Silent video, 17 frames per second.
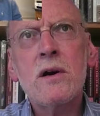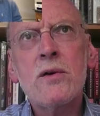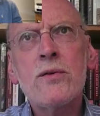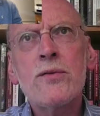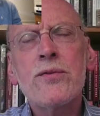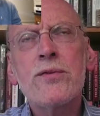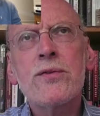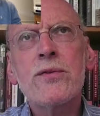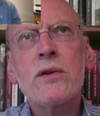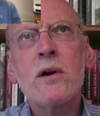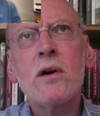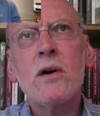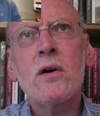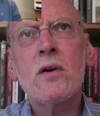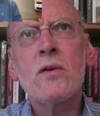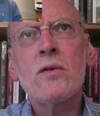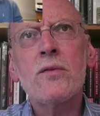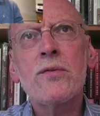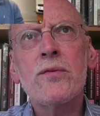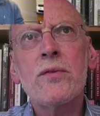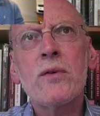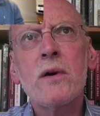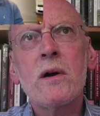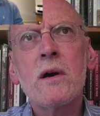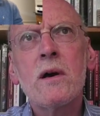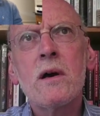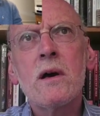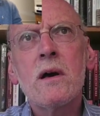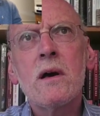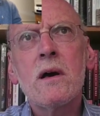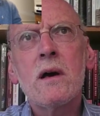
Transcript: growth of